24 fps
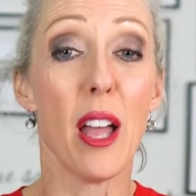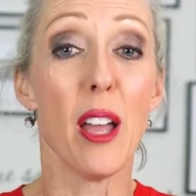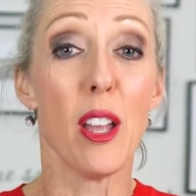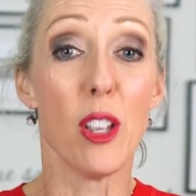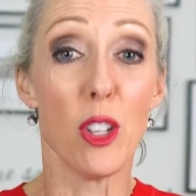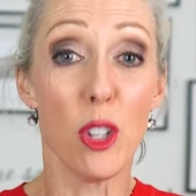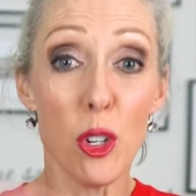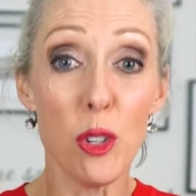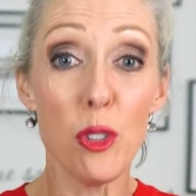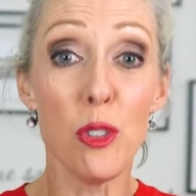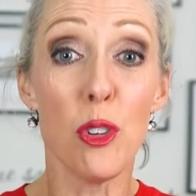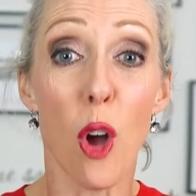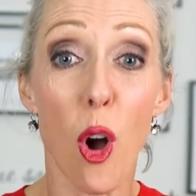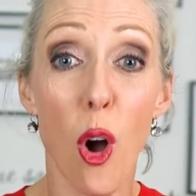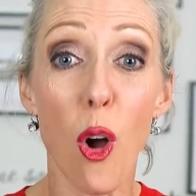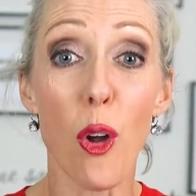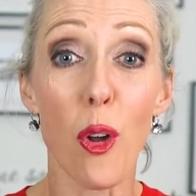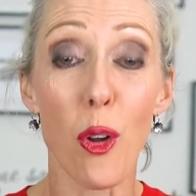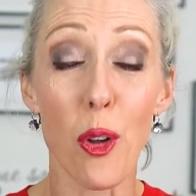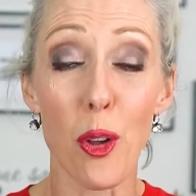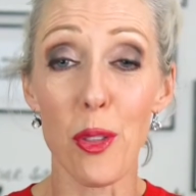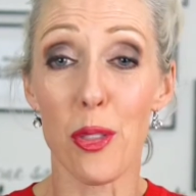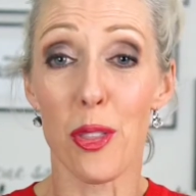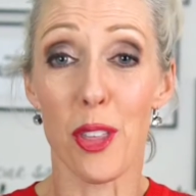You
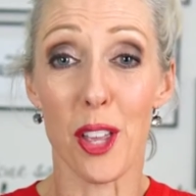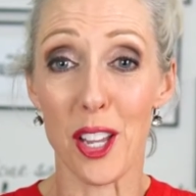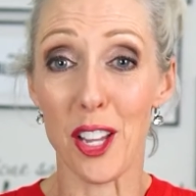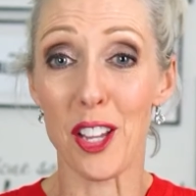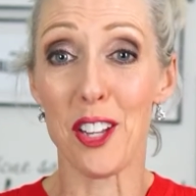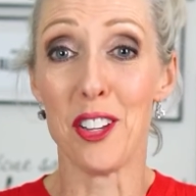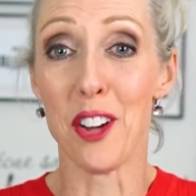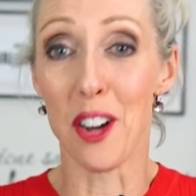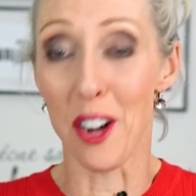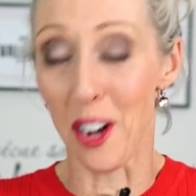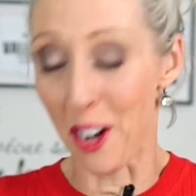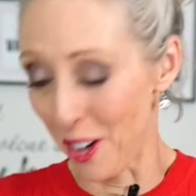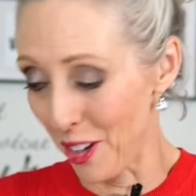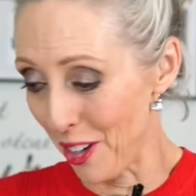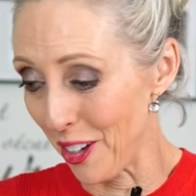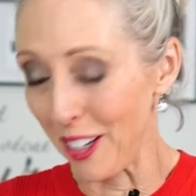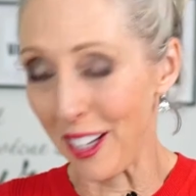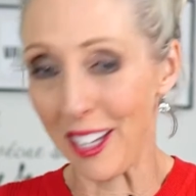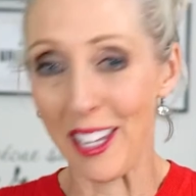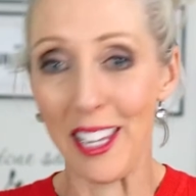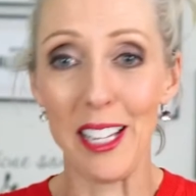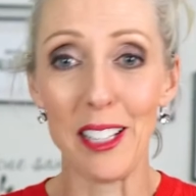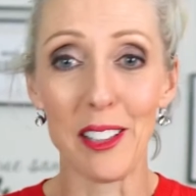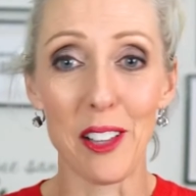know that you're not going to
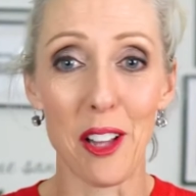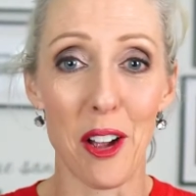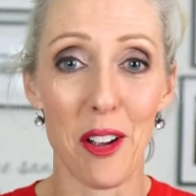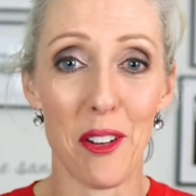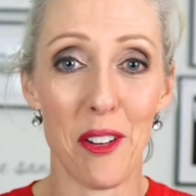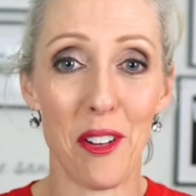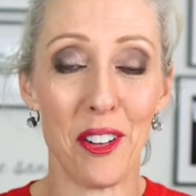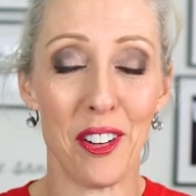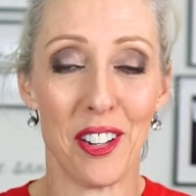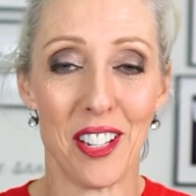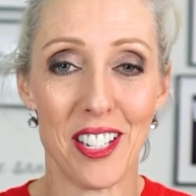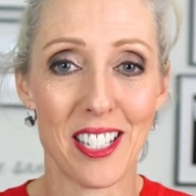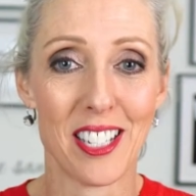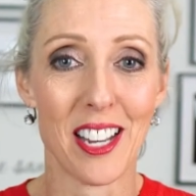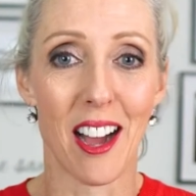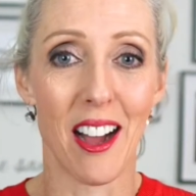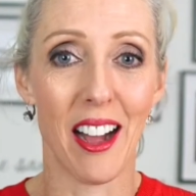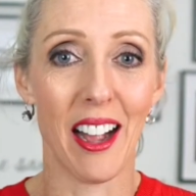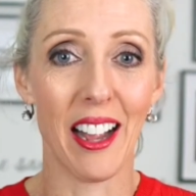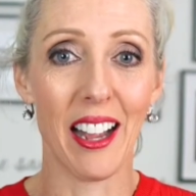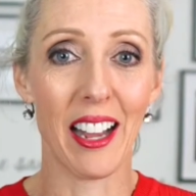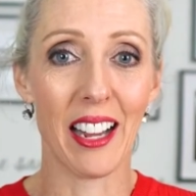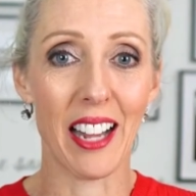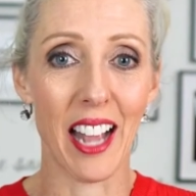keel over and
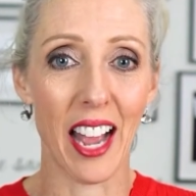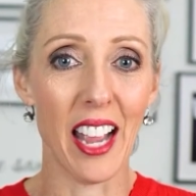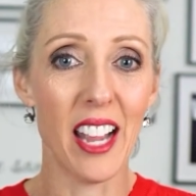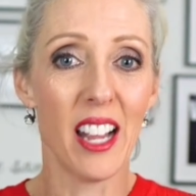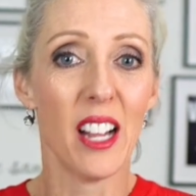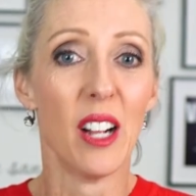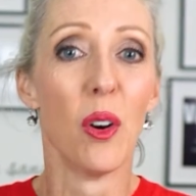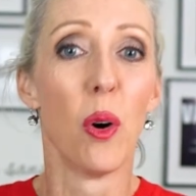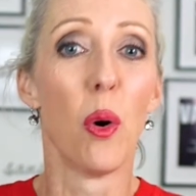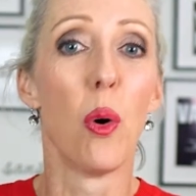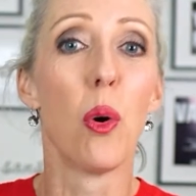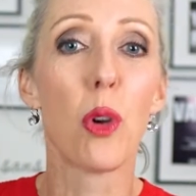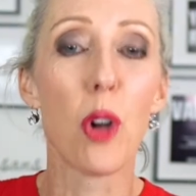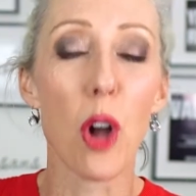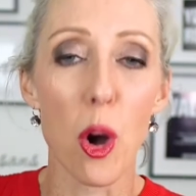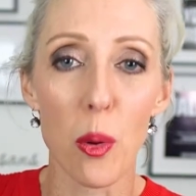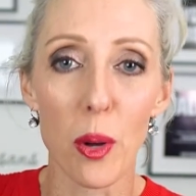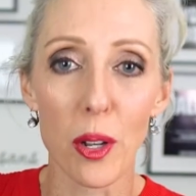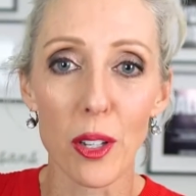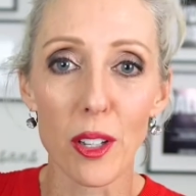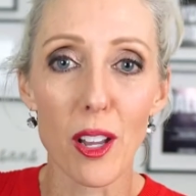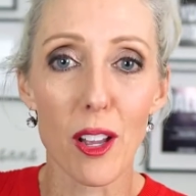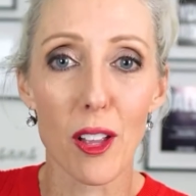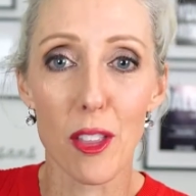die, okay? Or go
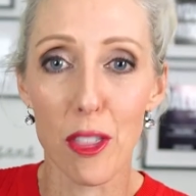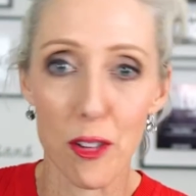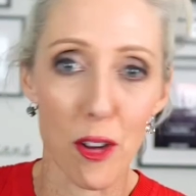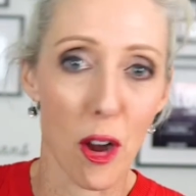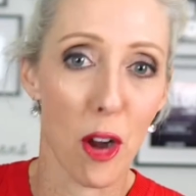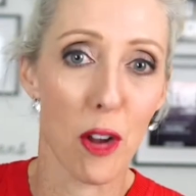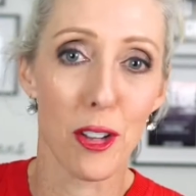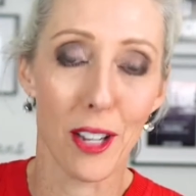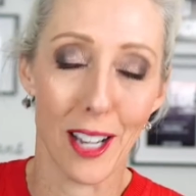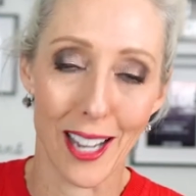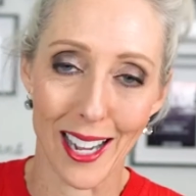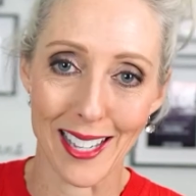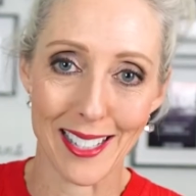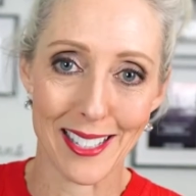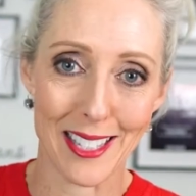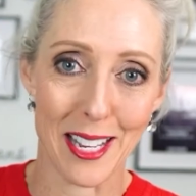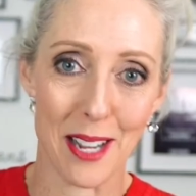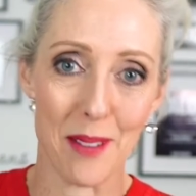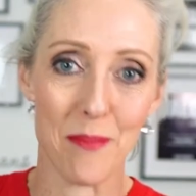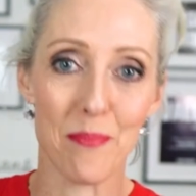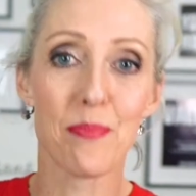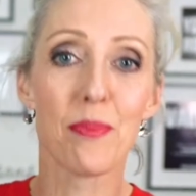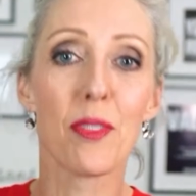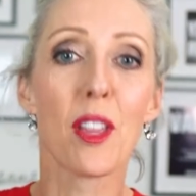and throw your guts
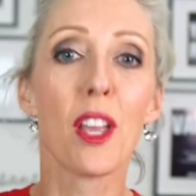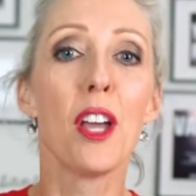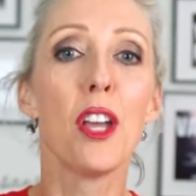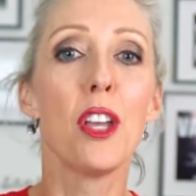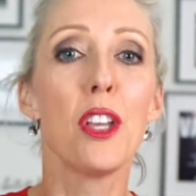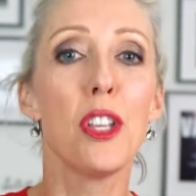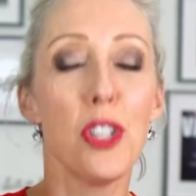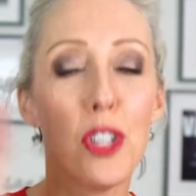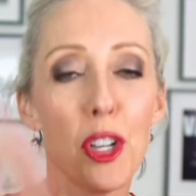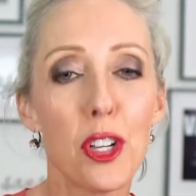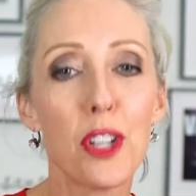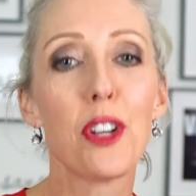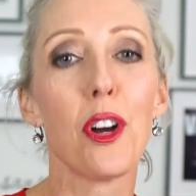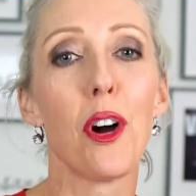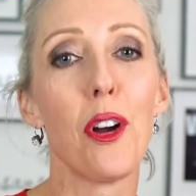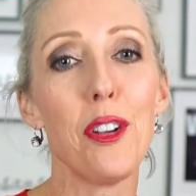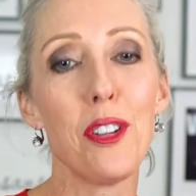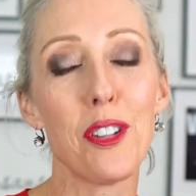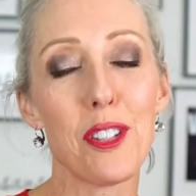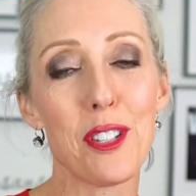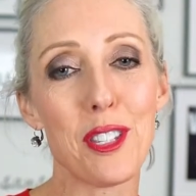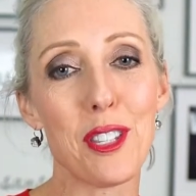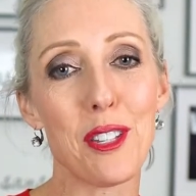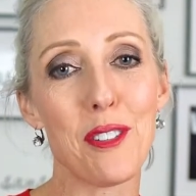up. You're going
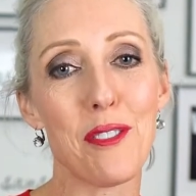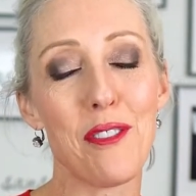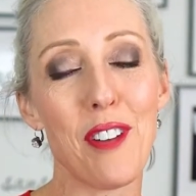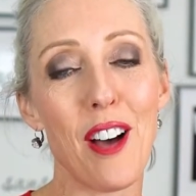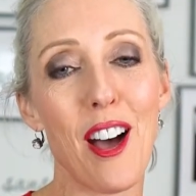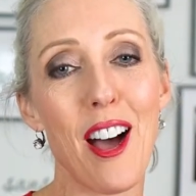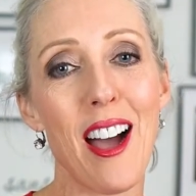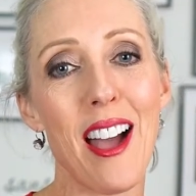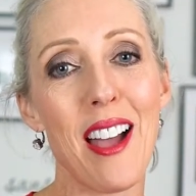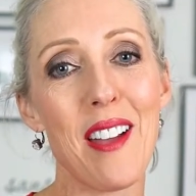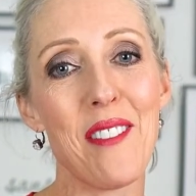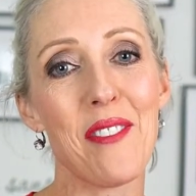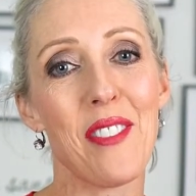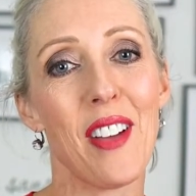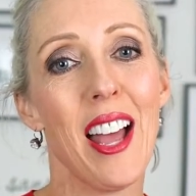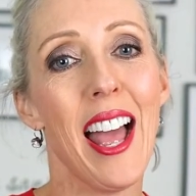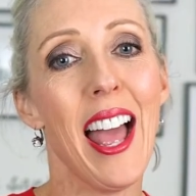to survive.